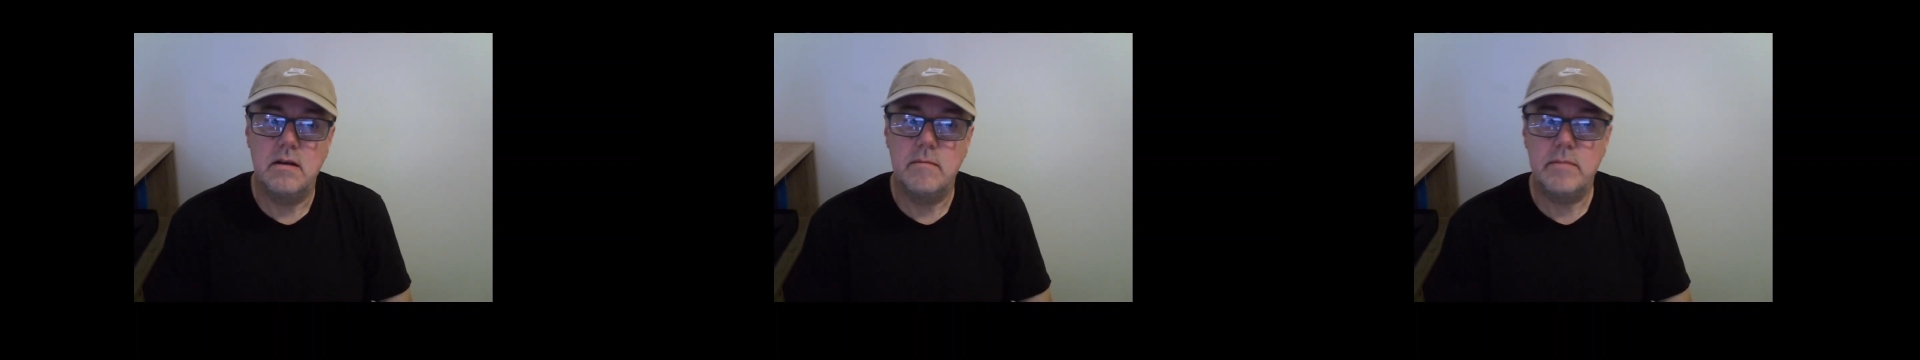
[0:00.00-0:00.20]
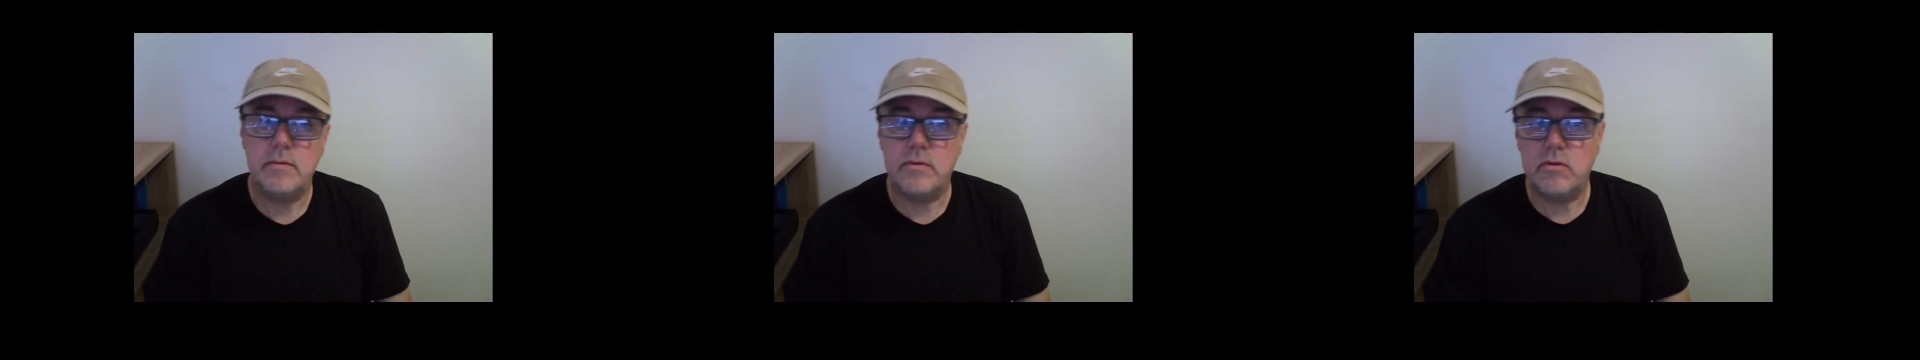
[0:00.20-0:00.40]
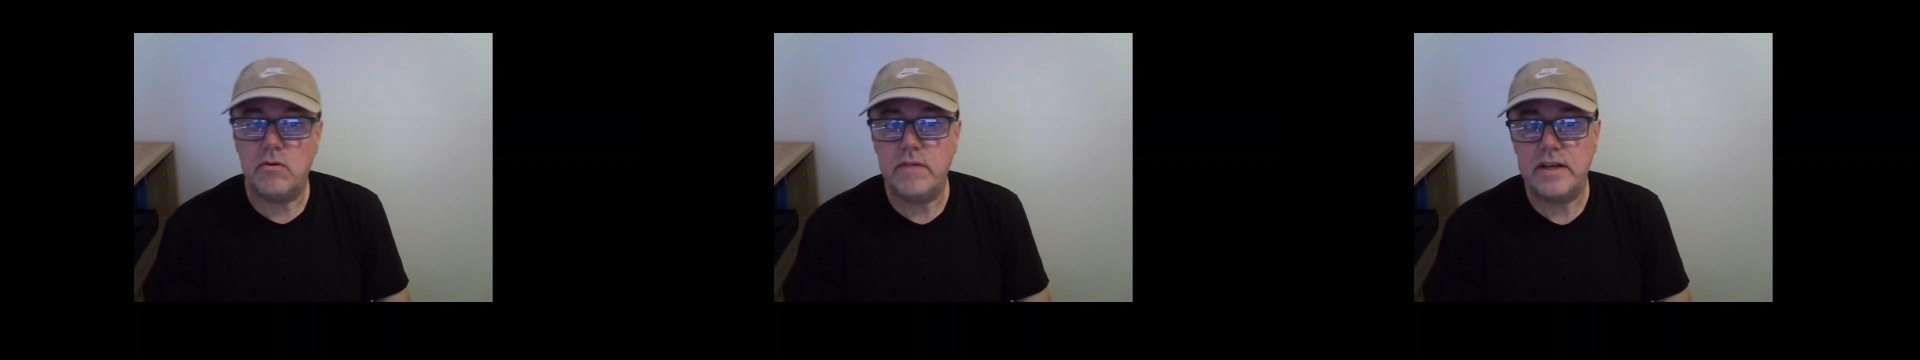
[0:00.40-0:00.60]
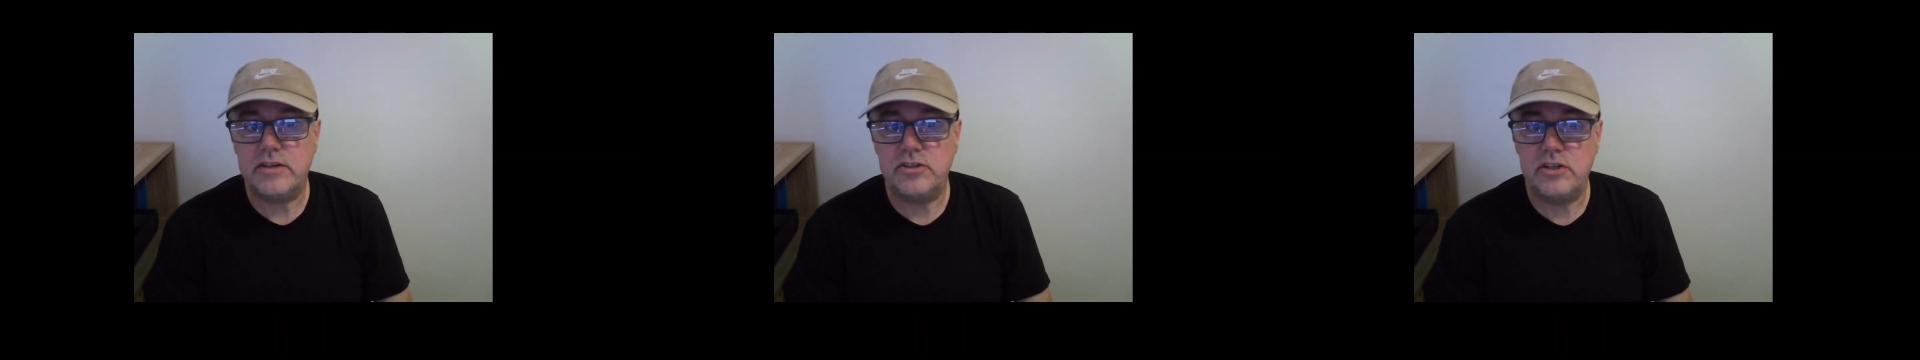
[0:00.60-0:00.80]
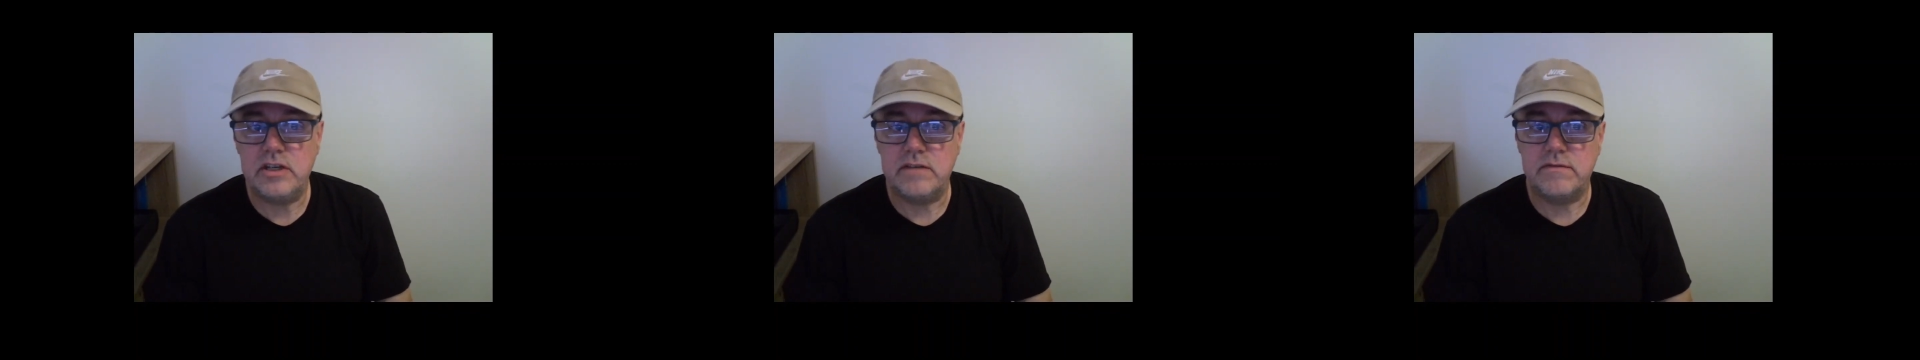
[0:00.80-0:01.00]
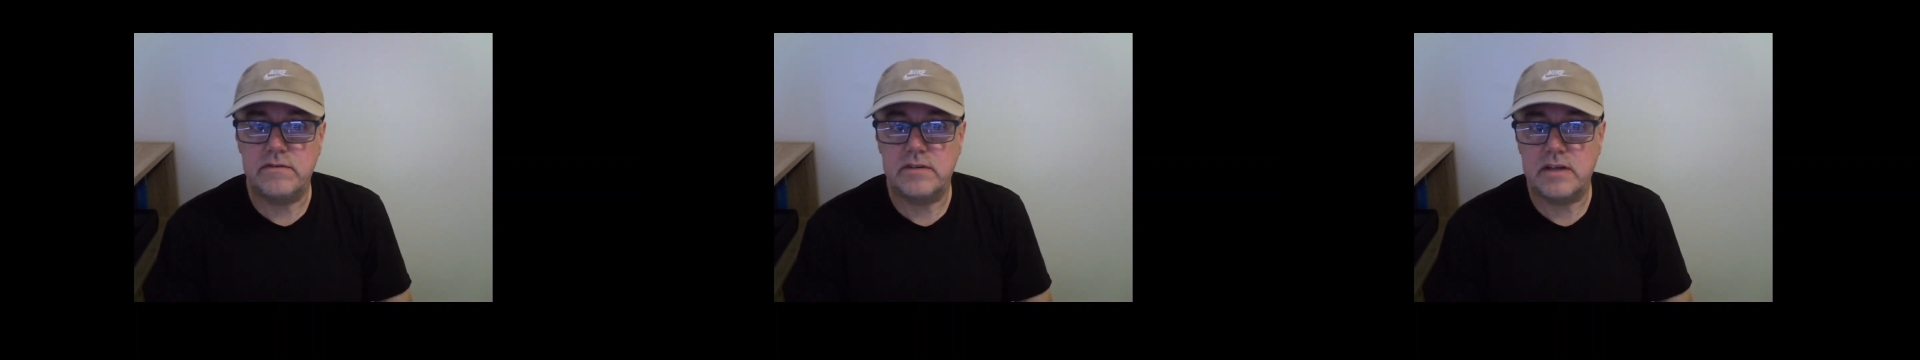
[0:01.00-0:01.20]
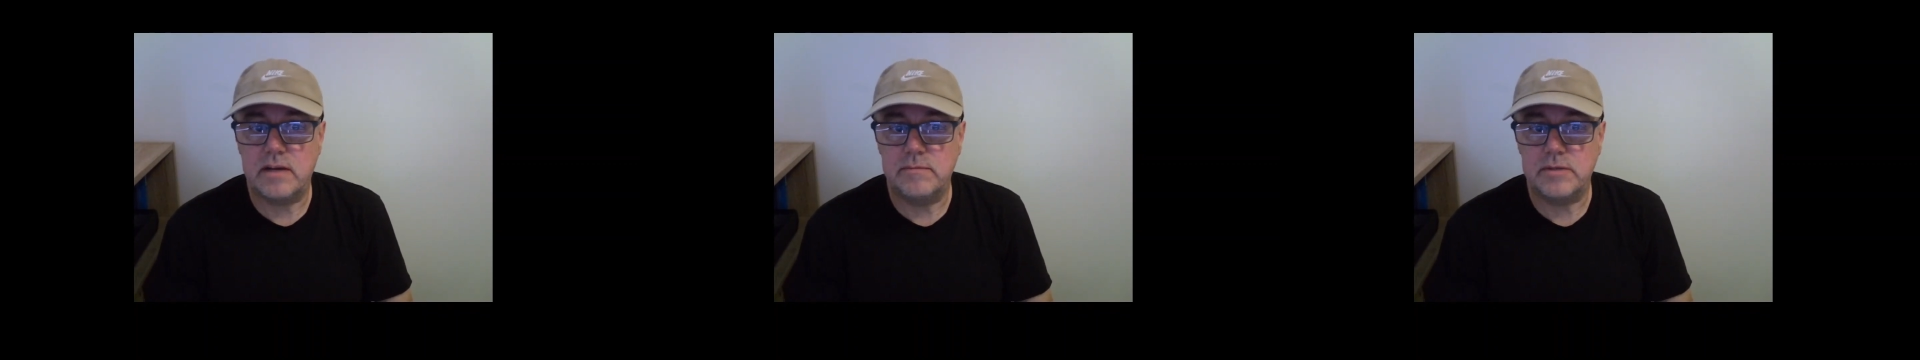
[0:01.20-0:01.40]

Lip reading: But with all that shift comes